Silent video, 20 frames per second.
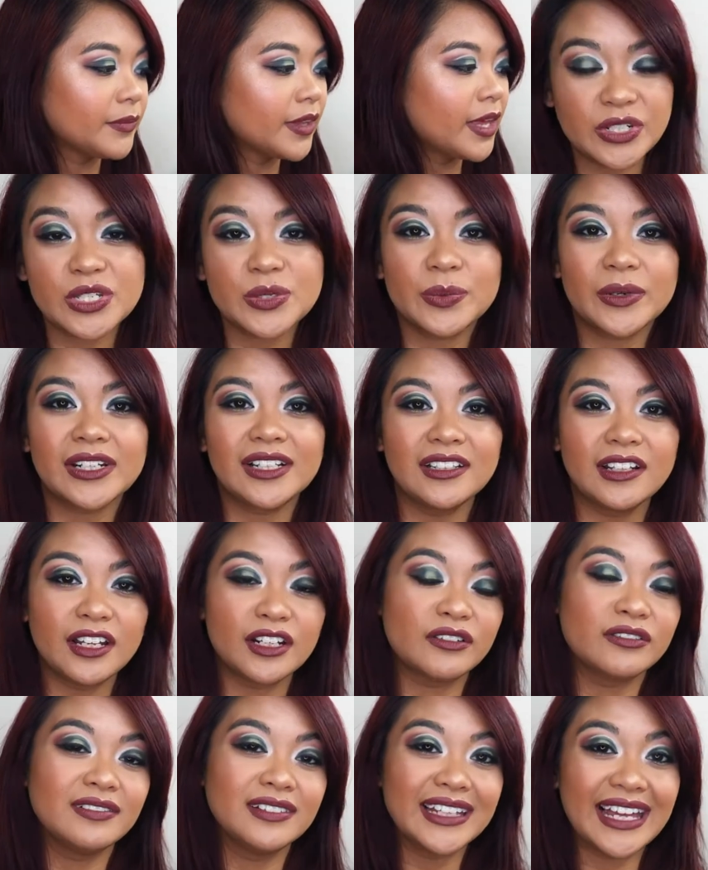which is what a
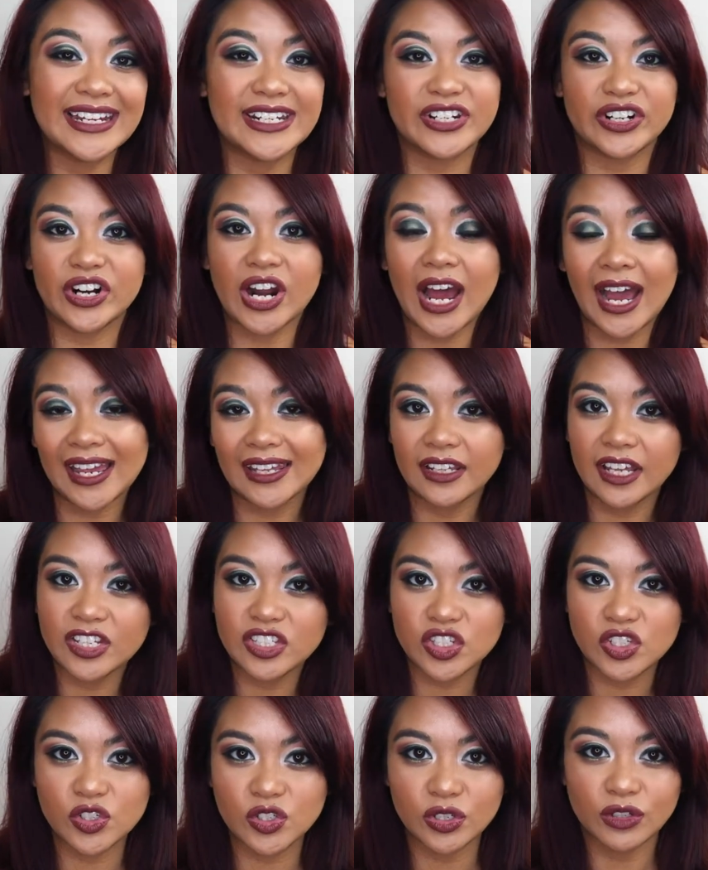lot of lighter
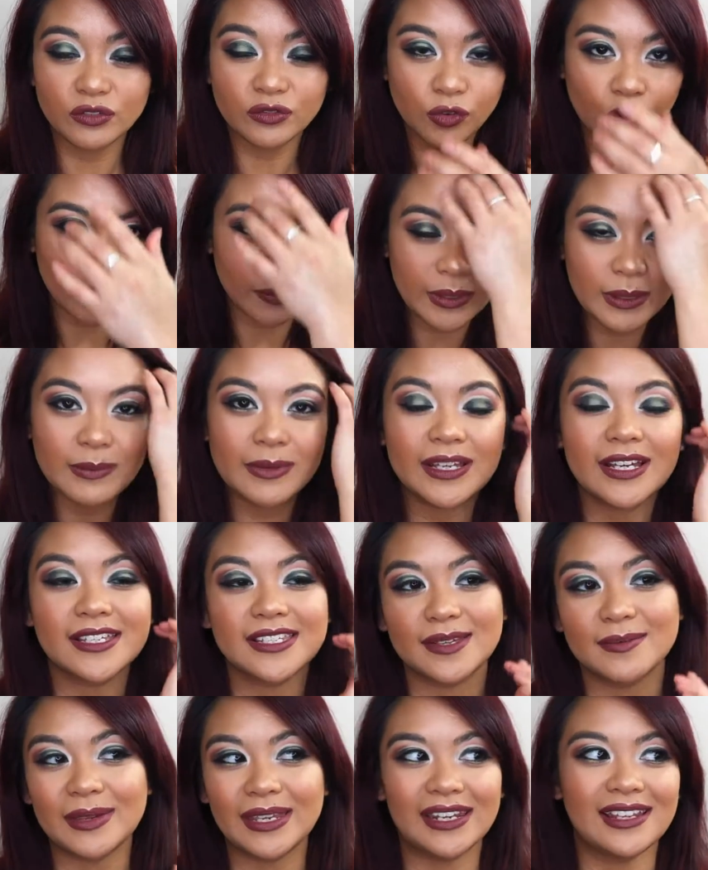highlights do for me,
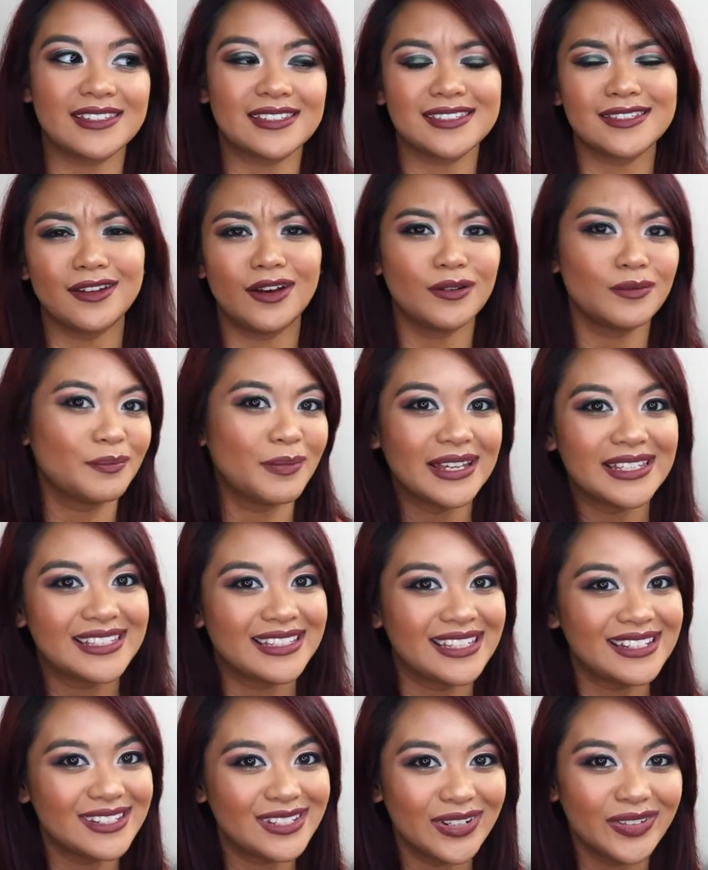because I mean it's not my
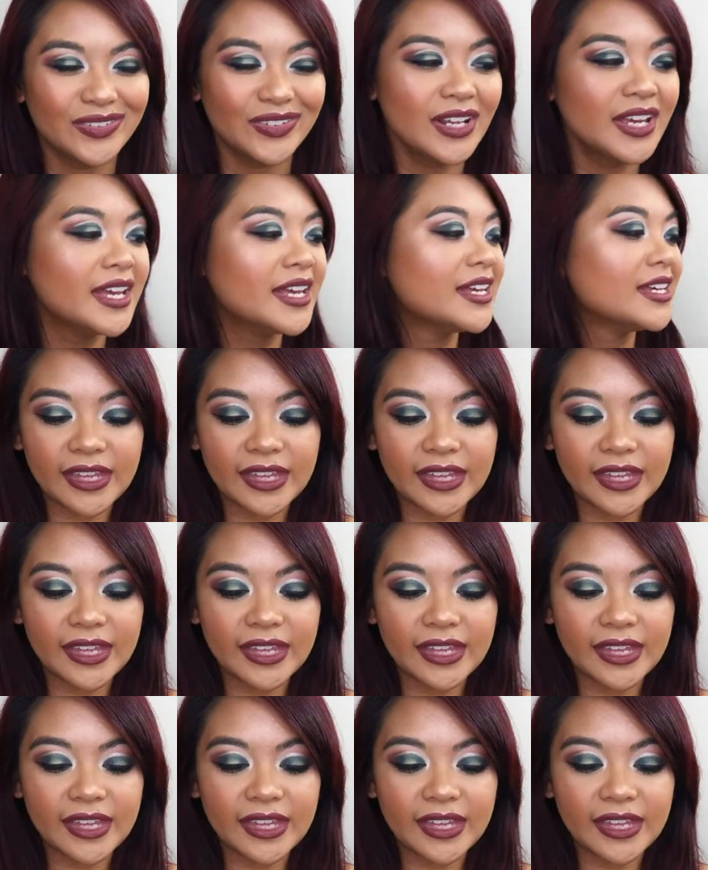skin tone.